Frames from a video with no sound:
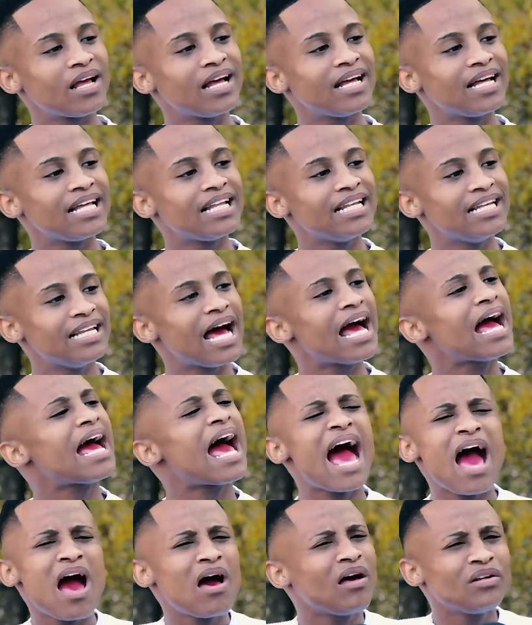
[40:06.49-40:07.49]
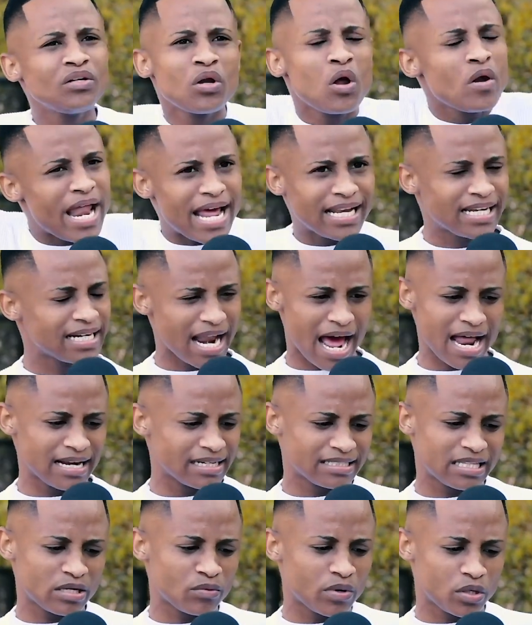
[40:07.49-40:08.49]
question? I didn't
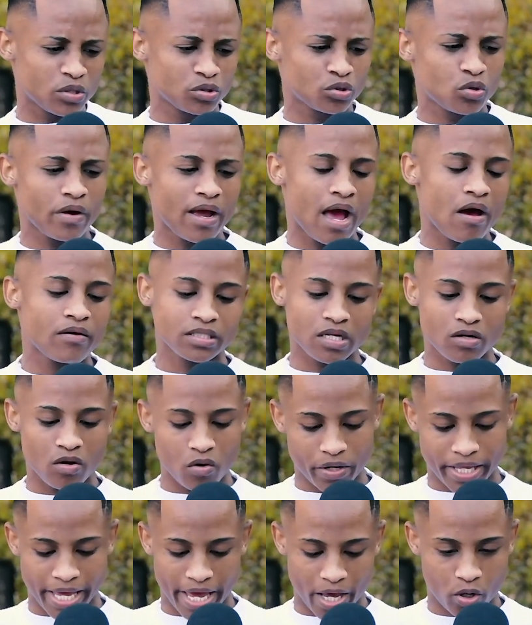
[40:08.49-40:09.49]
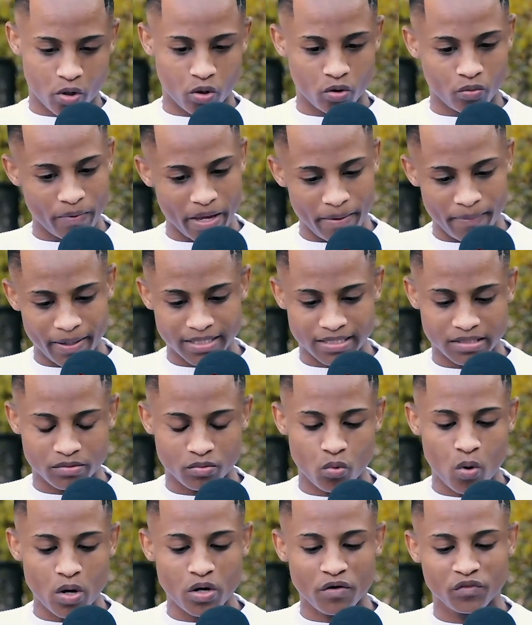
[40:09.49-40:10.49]
understand what was going on. I was like, okay, cool. Maybe it's
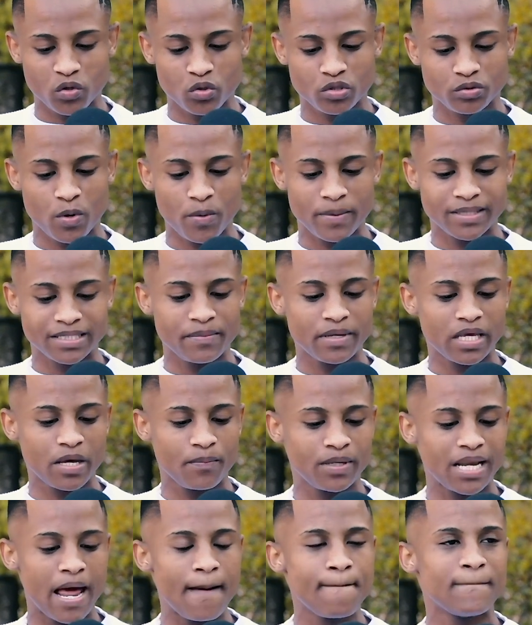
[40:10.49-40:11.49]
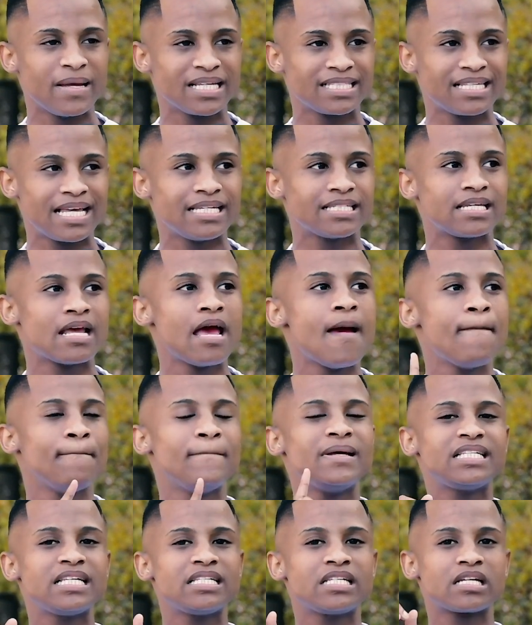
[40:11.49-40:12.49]
one of those moments. I give you a message.
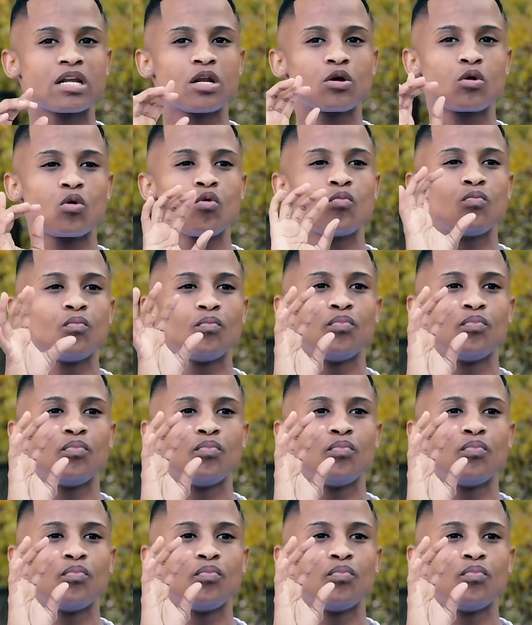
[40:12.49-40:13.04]
Message is like, cool.